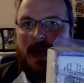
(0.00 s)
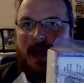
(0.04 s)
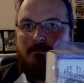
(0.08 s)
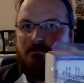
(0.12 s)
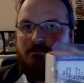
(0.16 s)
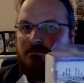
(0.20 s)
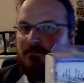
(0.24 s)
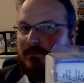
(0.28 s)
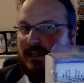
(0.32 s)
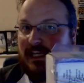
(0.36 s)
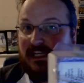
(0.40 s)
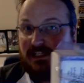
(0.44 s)

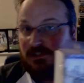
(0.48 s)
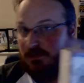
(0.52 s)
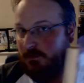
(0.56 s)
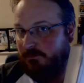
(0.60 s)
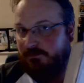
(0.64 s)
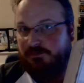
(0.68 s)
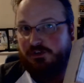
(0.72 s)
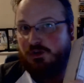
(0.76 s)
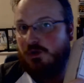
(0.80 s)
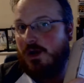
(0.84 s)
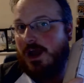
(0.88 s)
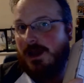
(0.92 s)
is up
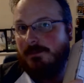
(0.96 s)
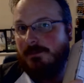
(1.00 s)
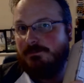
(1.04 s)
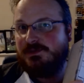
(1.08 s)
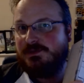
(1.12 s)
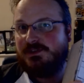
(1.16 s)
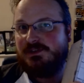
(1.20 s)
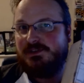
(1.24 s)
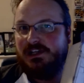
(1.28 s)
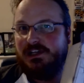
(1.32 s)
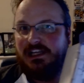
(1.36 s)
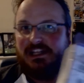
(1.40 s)
for
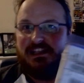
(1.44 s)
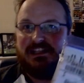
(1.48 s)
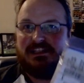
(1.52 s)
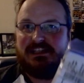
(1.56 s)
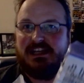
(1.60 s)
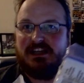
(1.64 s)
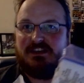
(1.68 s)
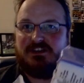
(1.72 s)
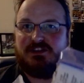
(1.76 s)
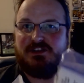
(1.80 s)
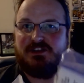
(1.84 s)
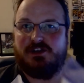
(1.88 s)
grabs, in the
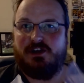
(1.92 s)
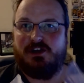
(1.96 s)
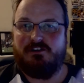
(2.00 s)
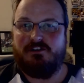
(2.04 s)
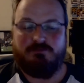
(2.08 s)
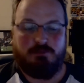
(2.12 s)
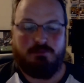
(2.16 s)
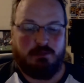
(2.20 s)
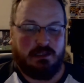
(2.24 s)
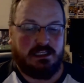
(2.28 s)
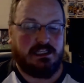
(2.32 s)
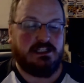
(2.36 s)
sense of
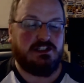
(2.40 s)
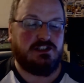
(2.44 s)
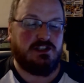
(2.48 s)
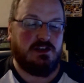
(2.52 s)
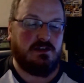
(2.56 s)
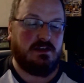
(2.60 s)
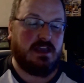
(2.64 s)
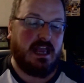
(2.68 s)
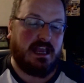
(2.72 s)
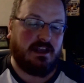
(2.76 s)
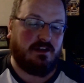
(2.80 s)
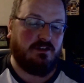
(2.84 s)
please do
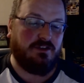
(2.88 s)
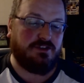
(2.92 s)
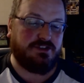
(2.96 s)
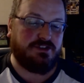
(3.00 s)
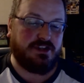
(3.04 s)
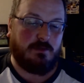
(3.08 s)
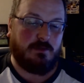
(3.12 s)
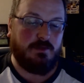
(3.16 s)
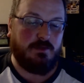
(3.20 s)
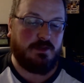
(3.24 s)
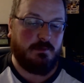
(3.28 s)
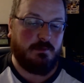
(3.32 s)
get in
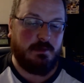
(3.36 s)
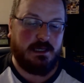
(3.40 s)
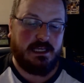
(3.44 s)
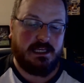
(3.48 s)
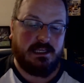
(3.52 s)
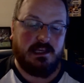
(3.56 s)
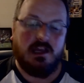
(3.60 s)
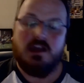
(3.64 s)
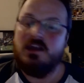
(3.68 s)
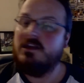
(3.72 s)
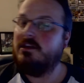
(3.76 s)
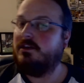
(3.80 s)
contact with me.
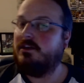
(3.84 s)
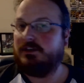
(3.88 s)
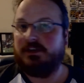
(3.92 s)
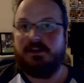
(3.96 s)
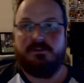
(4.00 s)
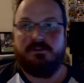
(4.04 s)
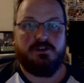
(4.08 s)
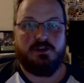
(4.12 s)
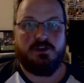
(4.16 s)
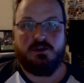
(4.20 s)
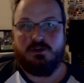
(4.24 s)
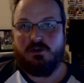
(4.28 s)
I'll
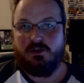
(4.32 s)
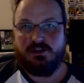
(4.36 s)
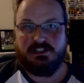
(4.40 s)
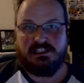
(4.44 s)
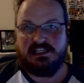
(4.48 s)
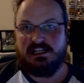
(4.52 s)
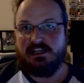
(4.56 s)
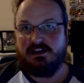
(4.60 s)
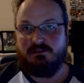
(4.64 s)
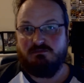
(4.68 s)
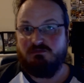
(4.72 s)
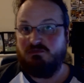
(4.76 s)
give you an
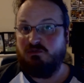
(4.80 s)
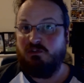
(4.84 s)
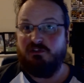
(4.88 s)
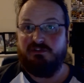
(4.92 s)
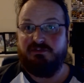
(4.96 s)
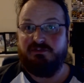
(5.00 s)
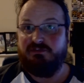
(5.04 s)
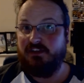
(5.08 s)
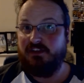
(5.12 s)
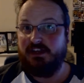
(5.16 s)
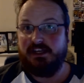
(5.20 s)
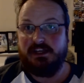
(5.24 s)
idea
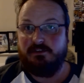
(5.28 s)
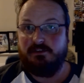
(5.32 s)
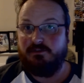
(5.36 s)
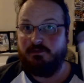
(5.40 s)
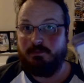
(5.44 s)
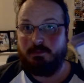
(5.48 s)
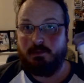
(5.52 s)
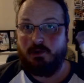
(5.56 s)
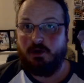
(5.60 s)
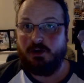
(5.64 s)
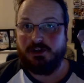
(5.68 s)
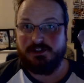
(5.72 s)
roughly of a
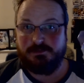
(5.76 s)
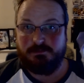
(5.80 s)
price, but